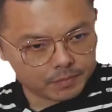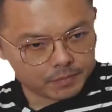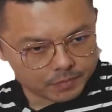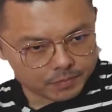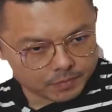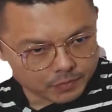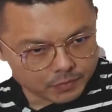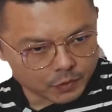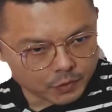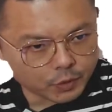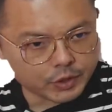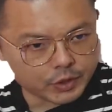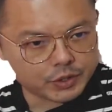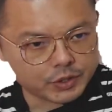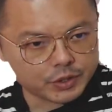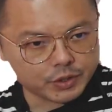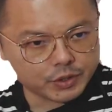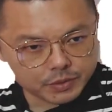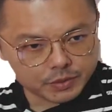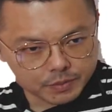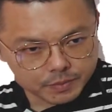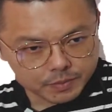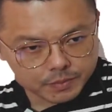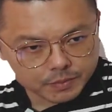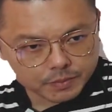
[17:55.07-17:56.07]
No issues?
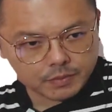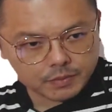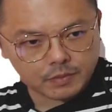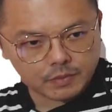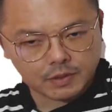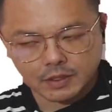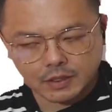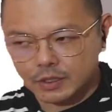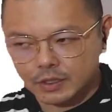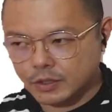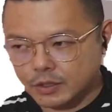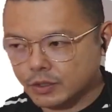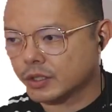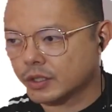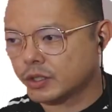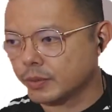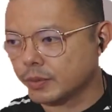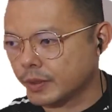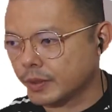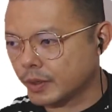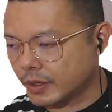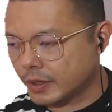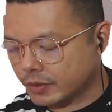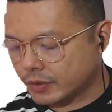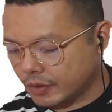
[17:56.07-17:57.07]
This one should be
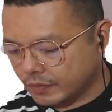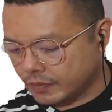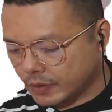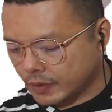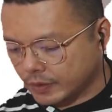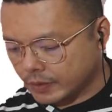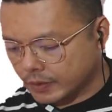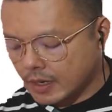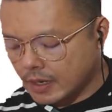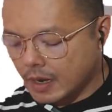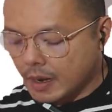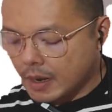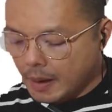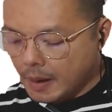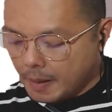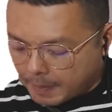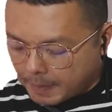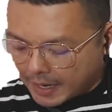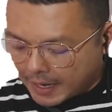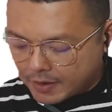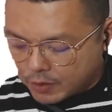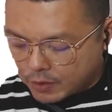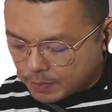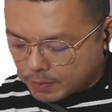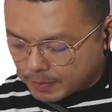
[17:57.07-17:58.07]
quite straightforward. But
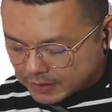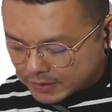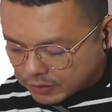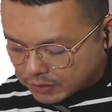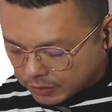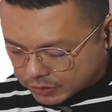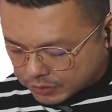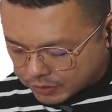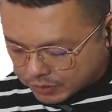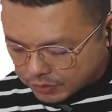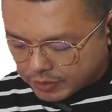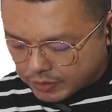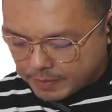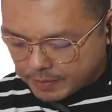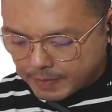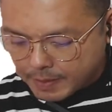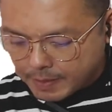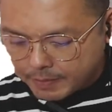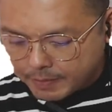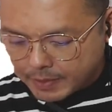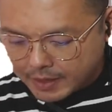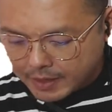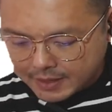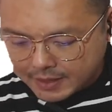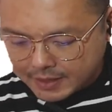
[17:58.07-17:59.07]
you must also remember
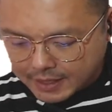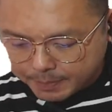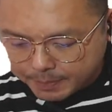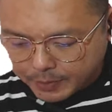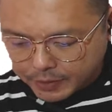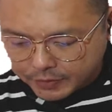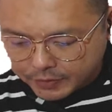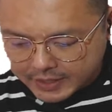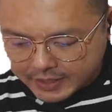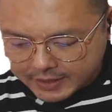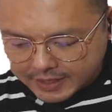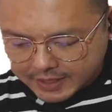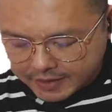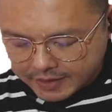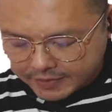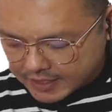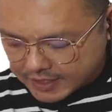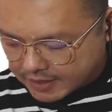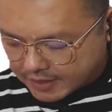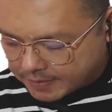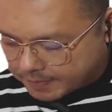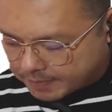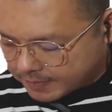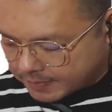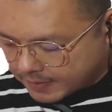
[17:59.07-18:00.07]
a couple of things. Let's say
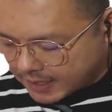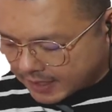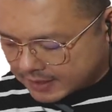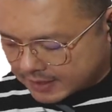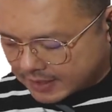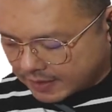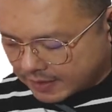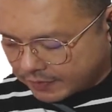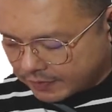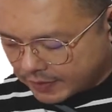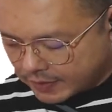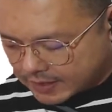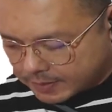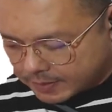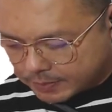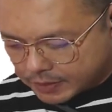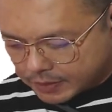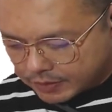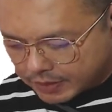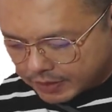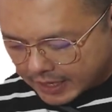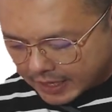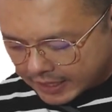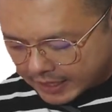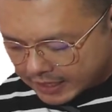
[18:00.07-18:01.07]
for example, right,
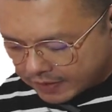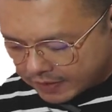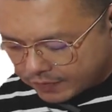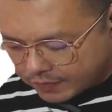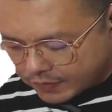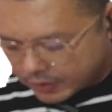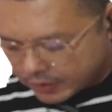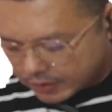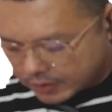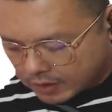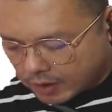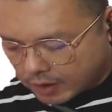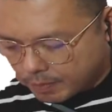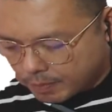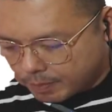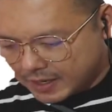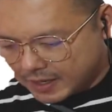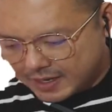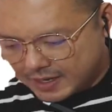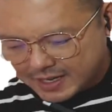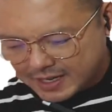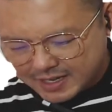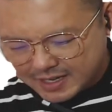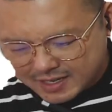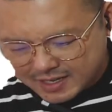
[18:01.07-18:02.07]
I give you a
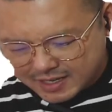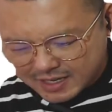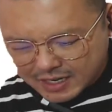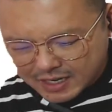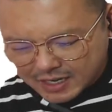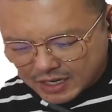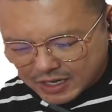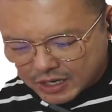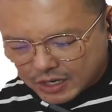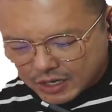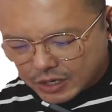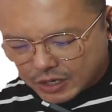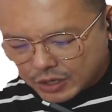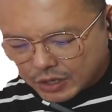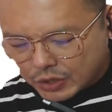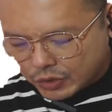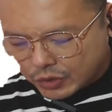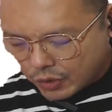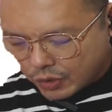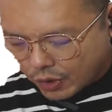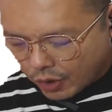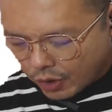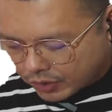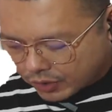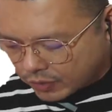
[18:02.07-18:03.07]
completely
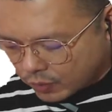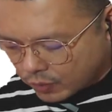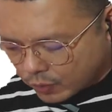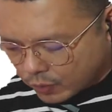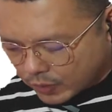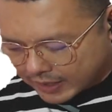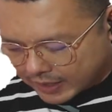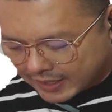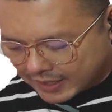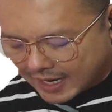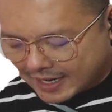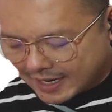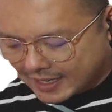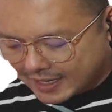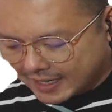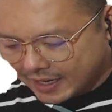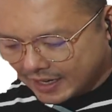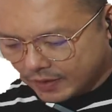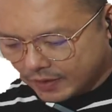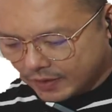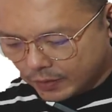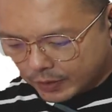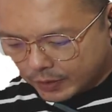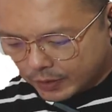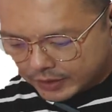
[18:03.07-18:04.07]
non-work done kind of
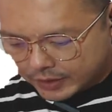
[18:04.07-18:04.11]
question.